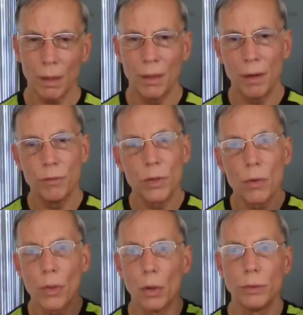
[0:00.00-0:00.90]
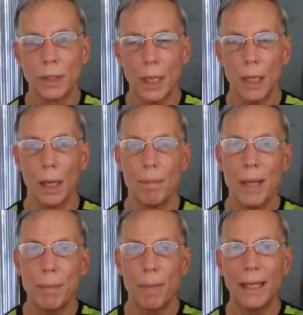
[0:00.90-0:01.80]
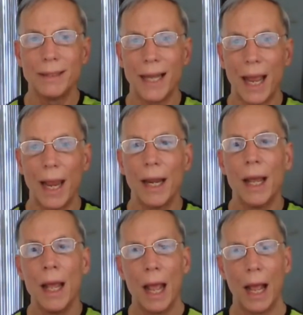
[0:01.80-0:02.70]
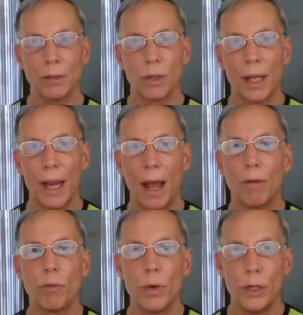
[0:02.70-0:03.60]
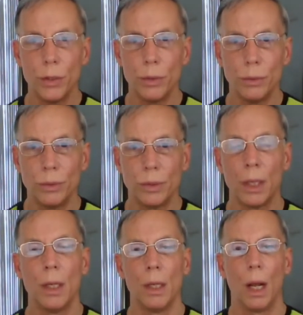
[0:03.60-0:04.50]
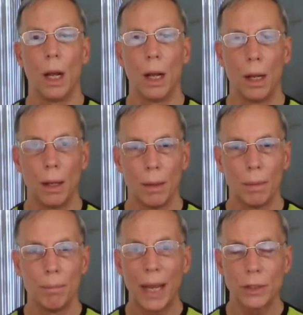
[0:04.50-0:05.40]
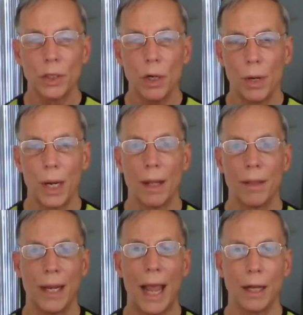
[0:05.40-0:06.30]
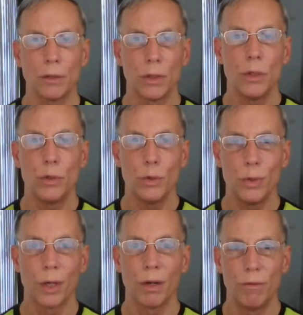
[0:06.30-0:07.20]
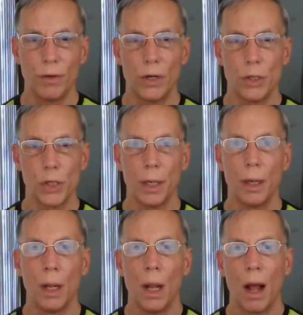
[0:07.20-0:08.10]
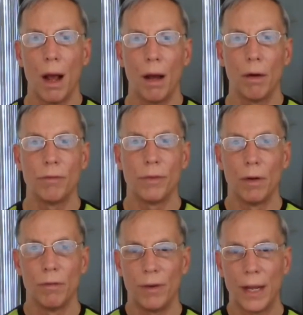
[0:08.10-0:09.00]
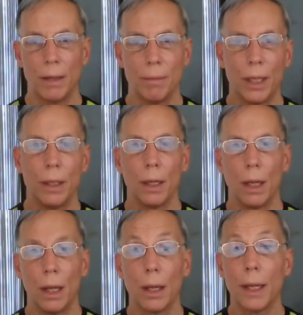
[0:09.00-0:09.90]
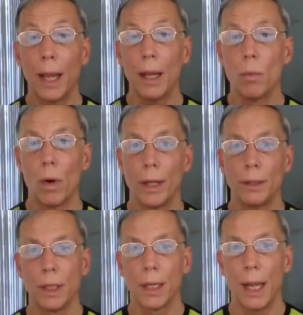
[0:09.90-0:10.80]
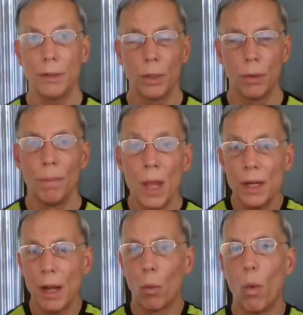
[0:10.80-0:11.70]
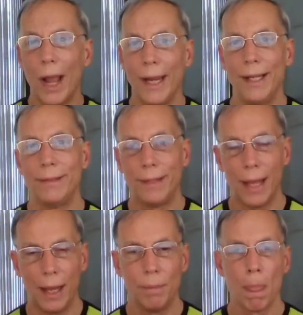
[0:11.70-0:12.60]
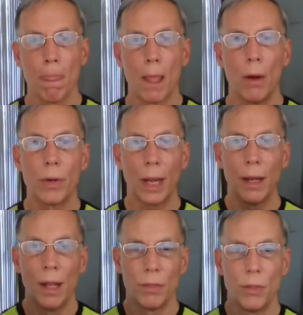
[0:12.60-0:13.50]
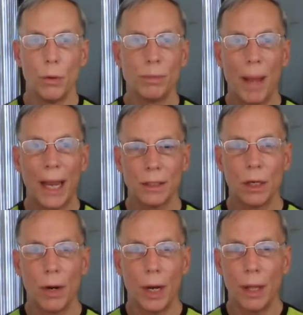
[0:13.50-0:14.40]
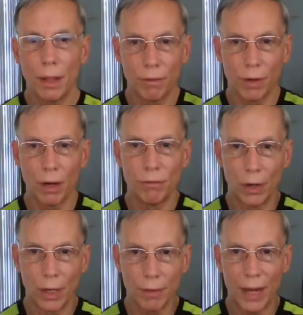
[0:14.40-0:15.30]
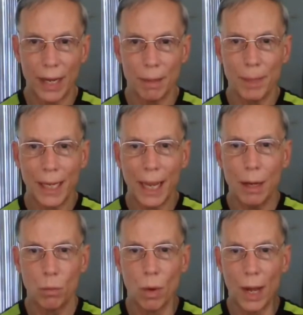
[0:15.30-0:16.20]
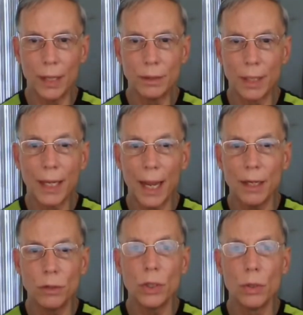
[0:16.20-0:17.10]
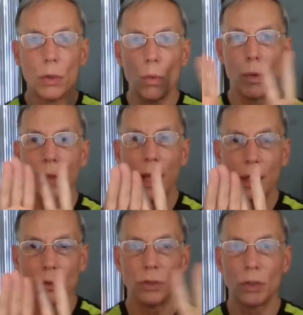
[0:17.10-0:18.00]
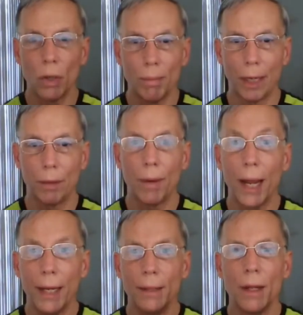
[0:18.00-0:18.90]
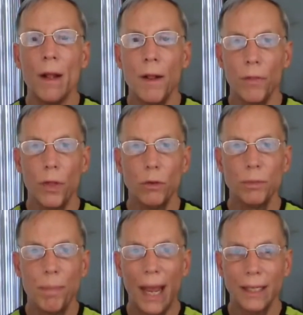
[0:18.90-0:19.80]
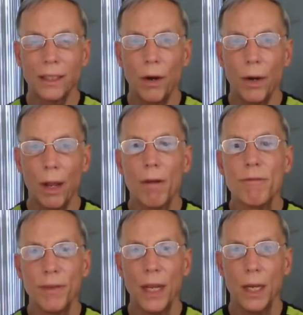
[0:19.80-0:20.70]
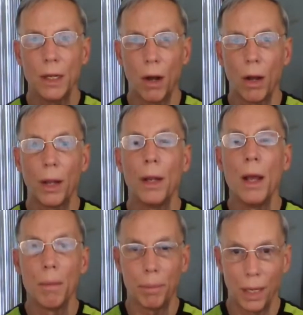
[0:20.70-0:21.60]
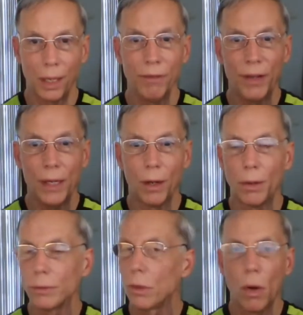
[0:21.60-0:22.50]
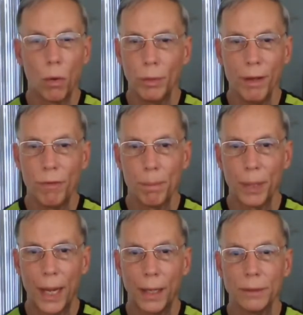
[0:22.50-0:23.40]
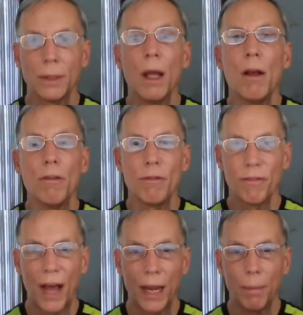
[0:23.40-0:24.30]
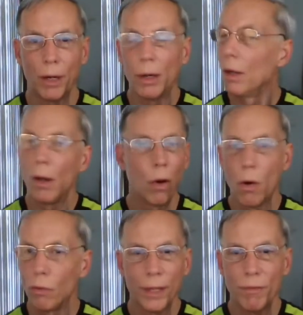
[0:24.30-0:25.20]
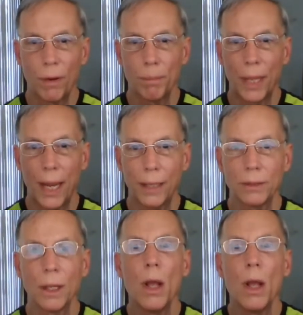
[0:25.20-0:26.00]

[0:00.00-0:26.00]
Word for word: They've shown those eating a meat based diet actually have reduced uh, bacteria that actually do the conversion of vitamin uh, K1 to K2. Now, why is that? Okay, those bacteria that convert vitamin K1 to K2 when they consume it, right? Those bacteria feed on polyphenols, only from plants, fiber, only from plants,